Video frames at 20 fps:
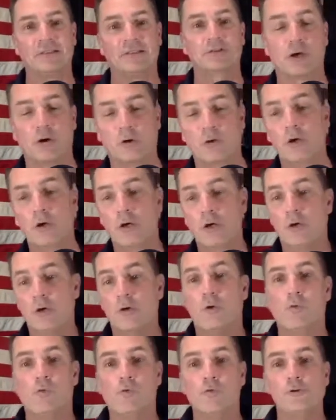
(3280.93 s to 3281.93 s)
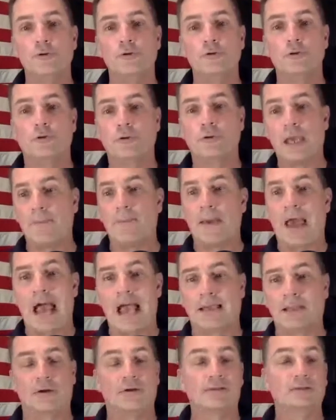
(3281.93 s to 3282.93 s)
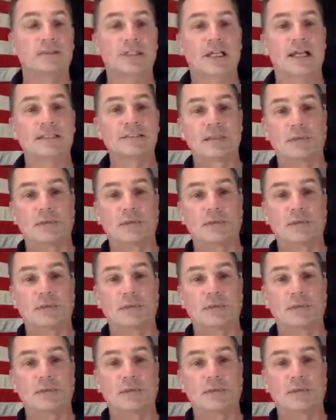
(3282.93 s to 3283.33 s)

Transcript: So you get back in 06